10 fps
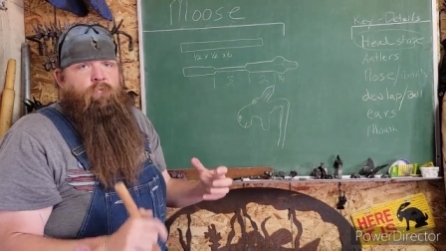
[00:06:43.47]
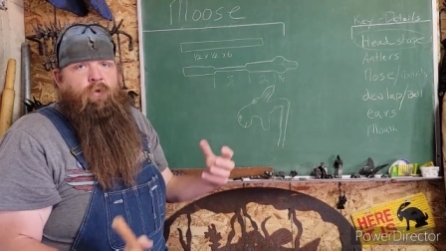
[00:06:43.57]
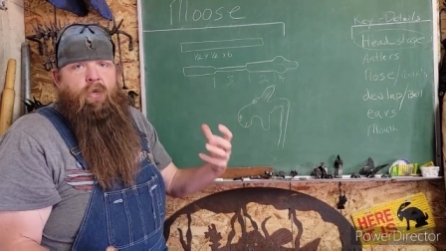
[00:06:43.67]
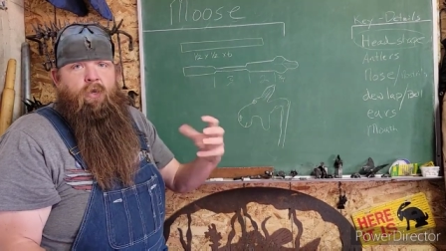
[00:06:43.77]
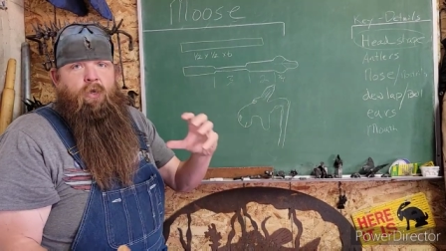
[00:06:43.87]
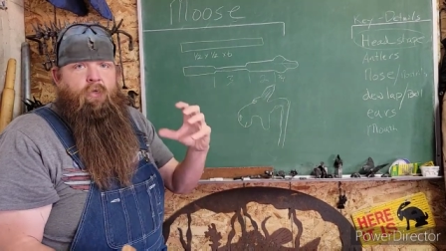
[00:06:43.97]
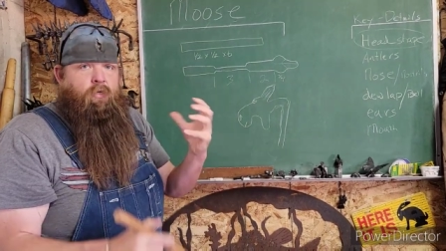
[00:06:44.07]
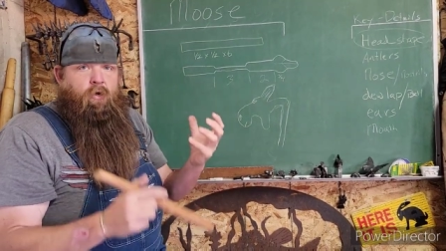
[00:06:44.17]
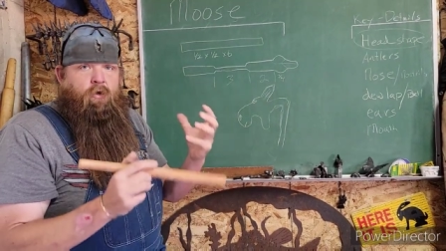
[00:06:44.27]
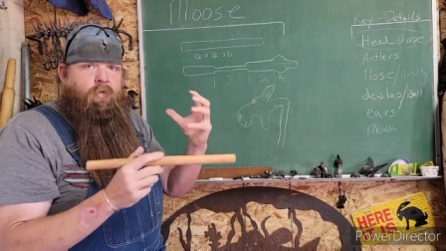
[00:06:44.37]
and funny like the
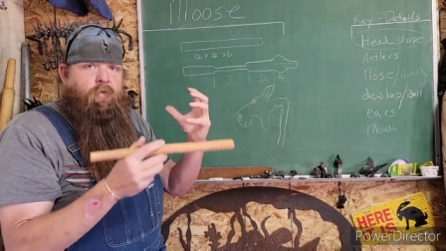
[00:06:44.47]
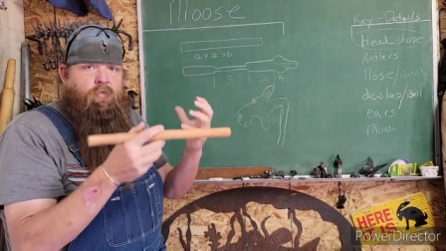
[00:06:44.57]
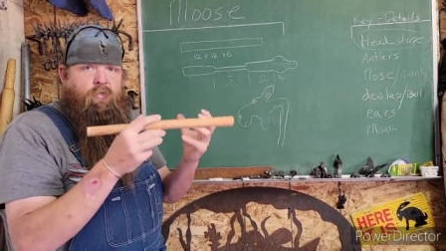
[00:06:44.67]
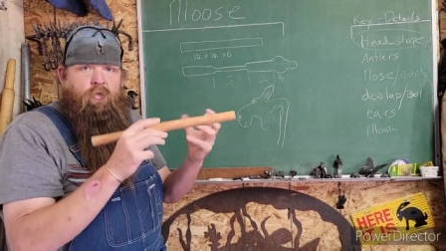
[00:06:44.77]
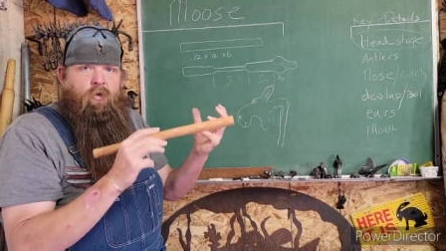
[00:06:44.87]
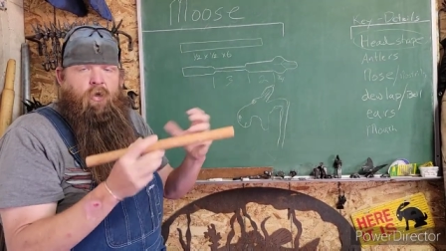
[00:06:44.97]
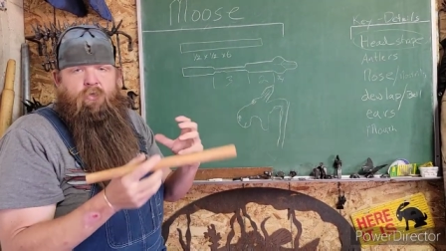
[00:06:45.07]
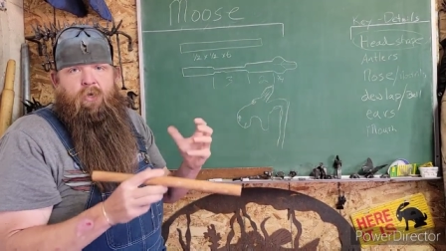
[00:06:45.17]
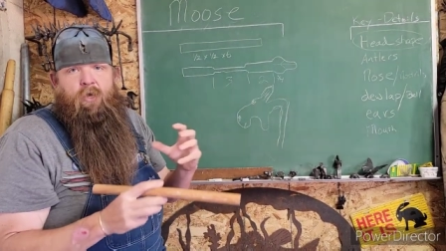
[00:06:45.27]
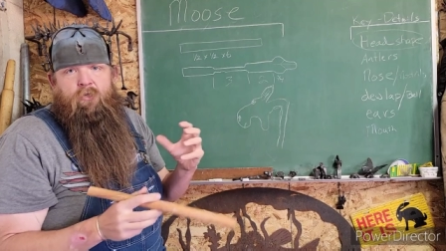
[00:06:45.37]
donkeys and
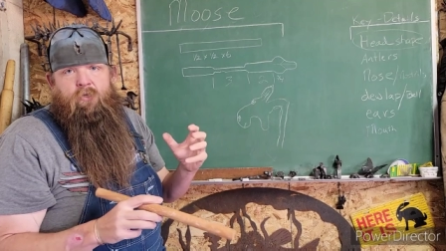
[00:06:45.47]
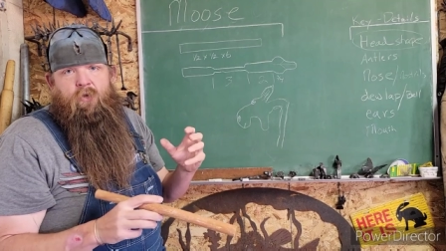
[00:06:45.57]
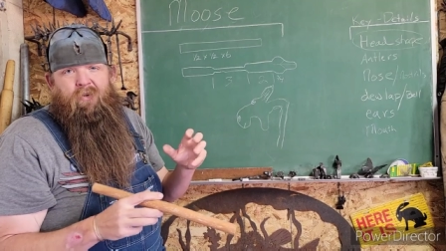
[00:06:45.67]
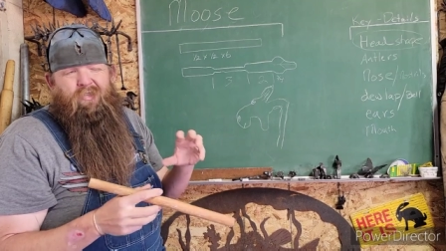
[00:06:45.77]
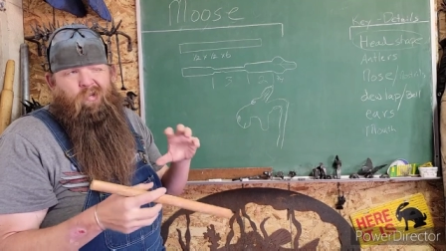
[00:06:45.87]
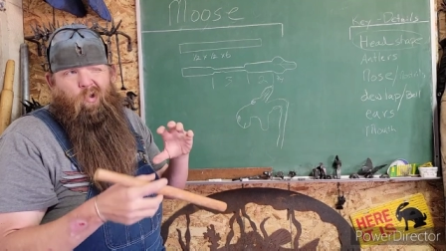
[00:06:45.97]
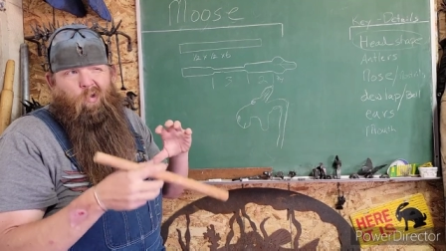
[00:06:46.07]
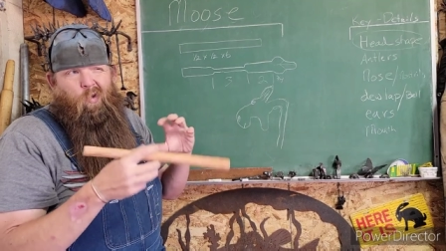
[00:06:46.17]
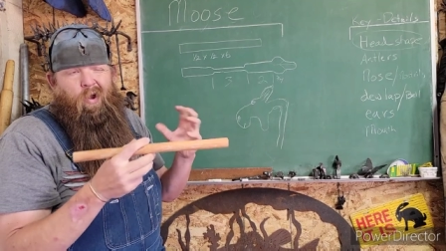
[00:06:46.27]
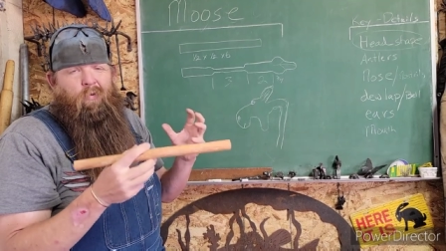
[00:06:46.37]
cross-eyed and stuff. It doesn't
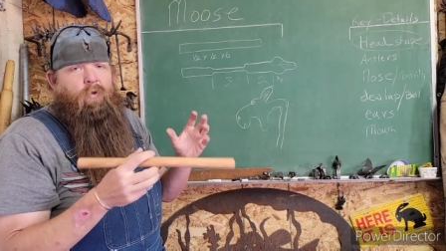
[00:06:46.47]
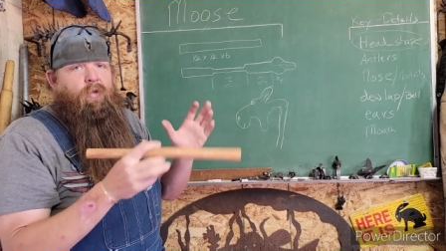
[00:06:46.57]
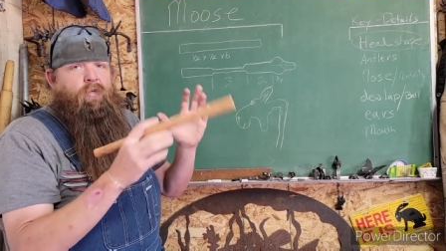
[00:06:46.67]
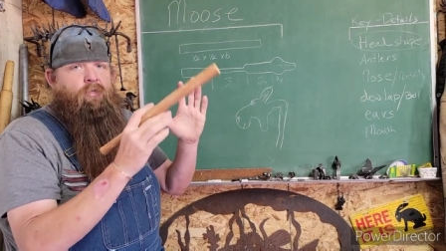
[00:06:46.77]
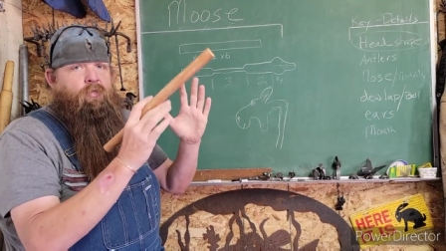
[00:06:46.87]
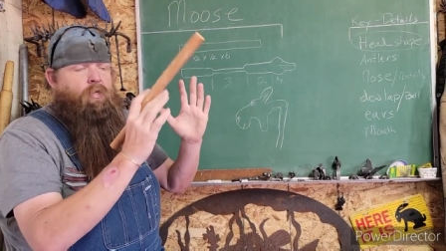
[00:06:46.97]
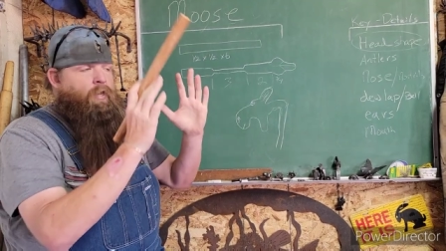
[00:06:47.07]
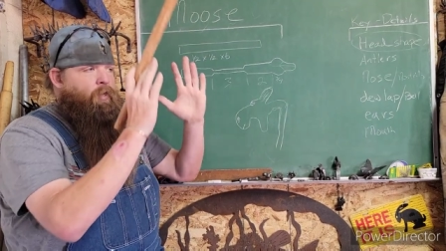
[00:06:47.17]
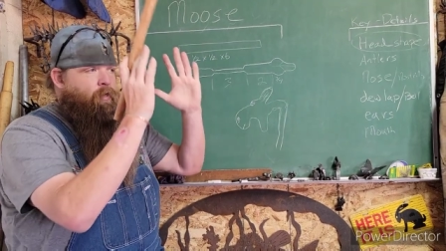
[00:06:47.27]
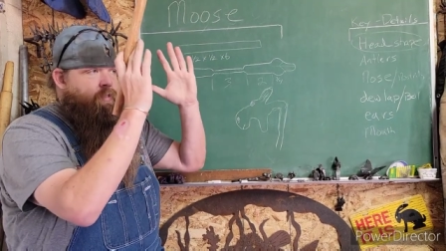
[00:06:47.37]
quite work. It just
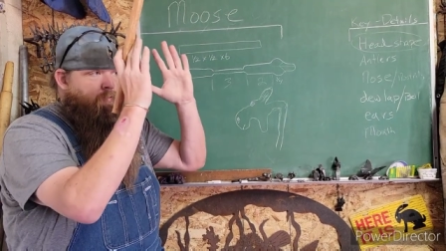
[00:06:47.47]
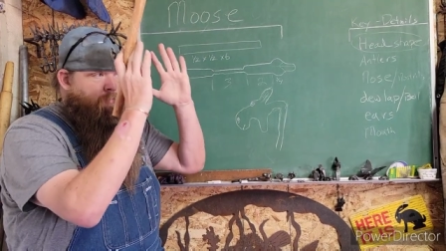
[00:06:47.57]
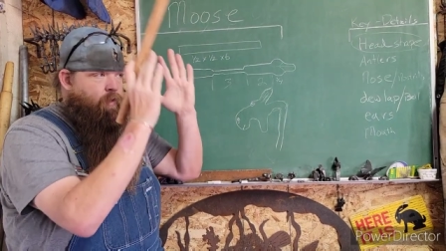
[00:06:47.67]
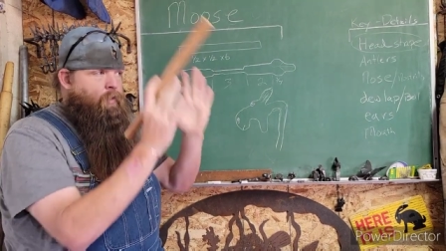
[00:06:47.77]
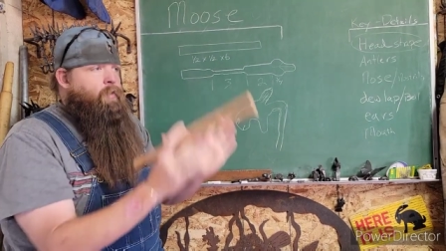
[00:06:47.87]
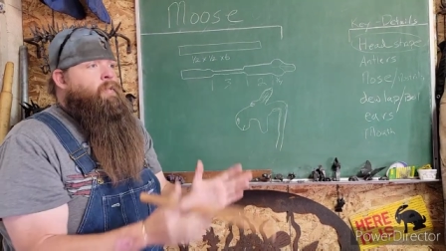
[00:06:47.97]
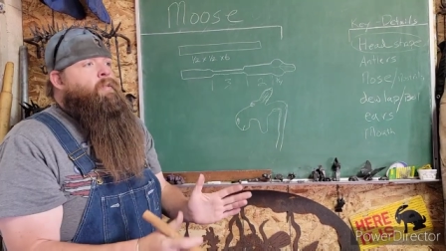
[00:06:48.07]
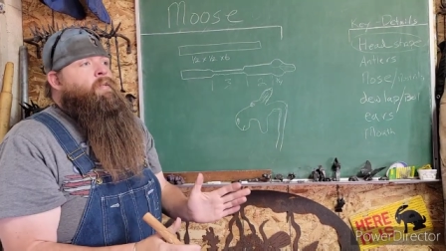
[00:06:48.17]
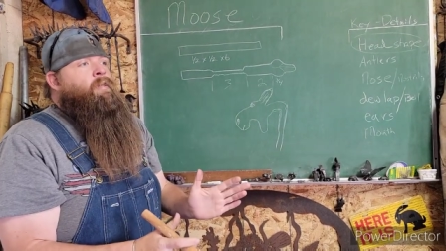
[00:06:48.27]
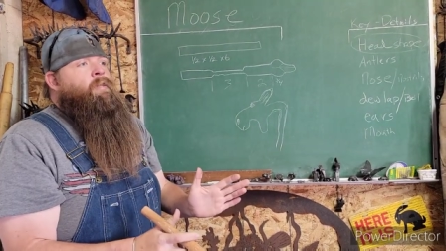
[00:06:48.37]
kind of needs to be
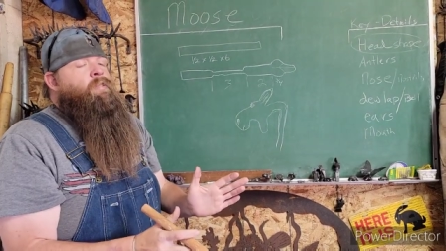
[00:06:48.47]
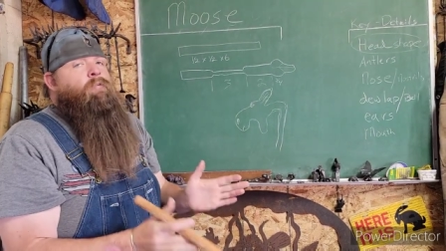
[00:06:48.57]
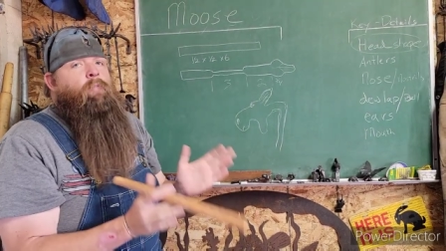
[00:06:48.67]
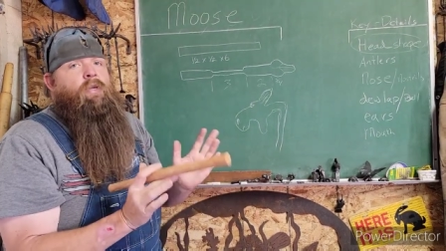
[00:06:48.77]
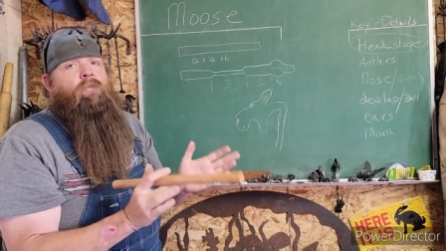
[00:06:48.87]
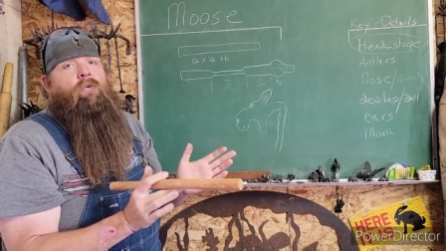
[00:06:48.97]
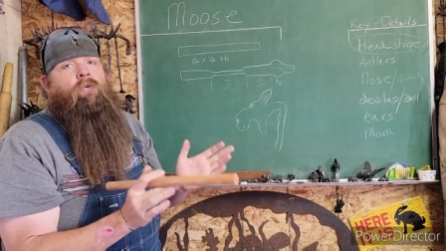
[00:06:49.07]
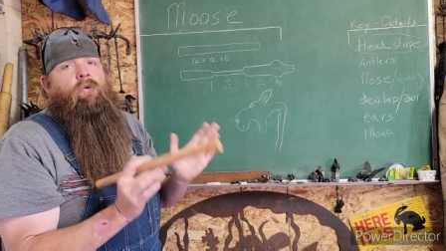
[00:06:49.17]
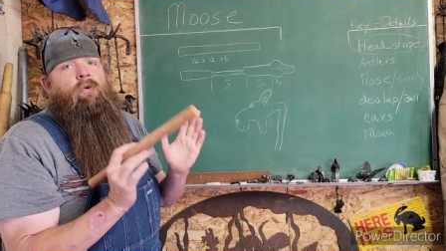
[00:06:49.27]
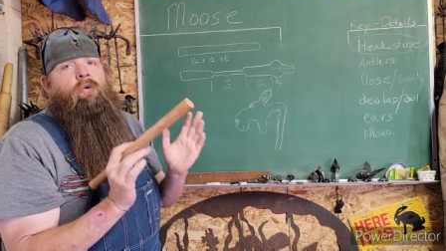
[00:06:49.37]

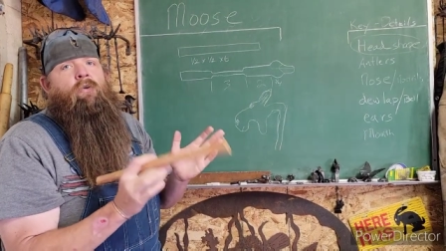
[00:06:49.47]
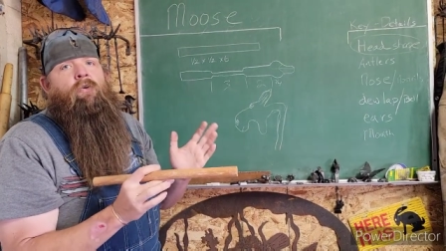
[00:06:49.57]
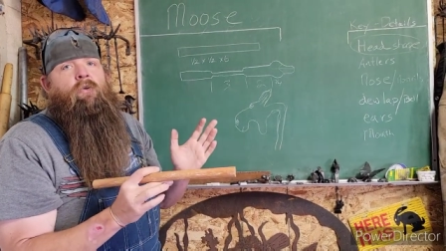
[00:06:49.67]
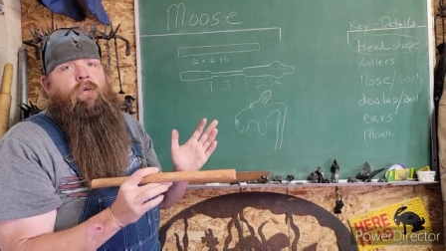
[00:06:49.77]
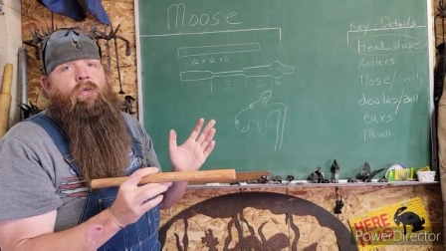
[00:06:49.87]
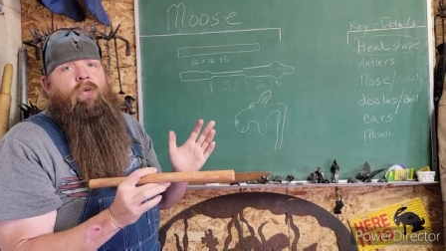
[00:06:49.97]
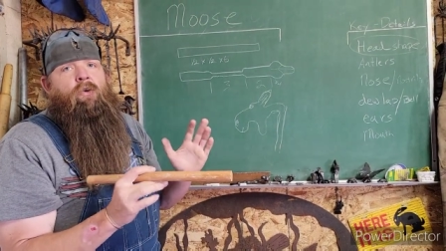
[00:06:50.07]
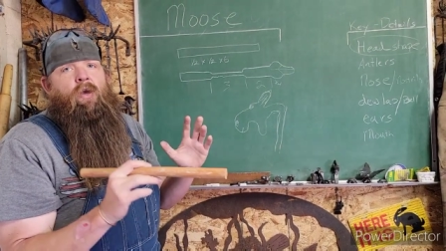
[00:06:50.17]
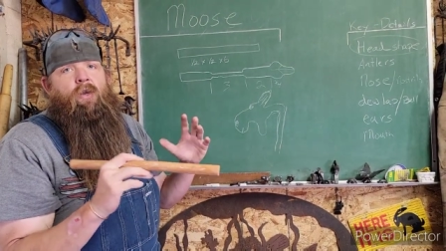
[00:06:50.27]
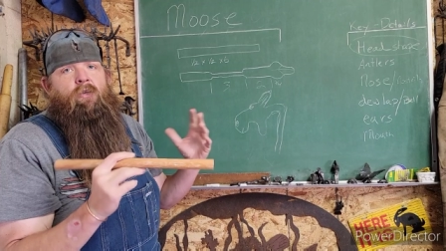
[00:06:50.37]
symmetrical and
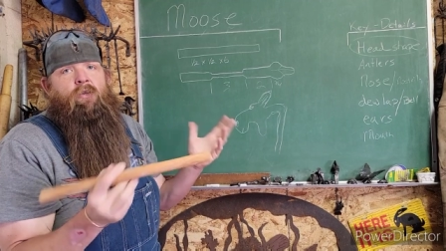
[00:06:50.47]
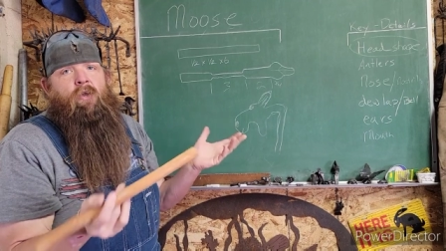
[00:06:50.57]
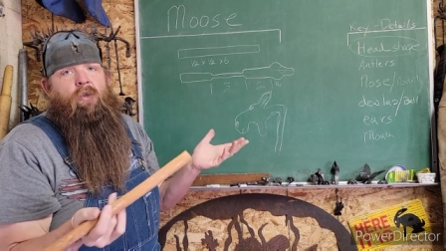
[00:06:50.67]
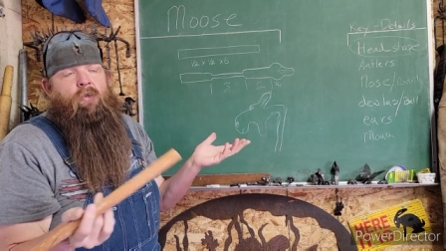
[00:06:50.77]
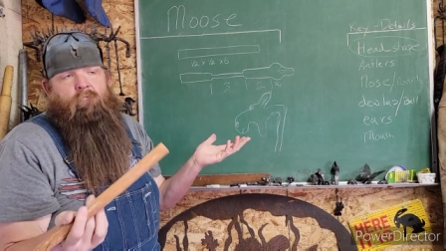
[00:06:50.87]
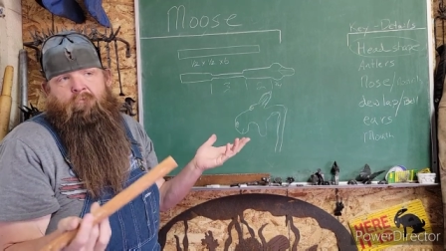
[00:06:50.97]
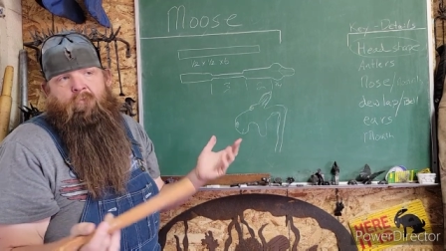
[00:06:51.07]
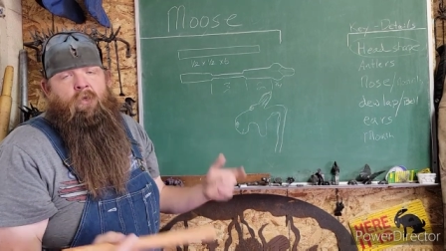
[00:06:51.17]
correct, and then it,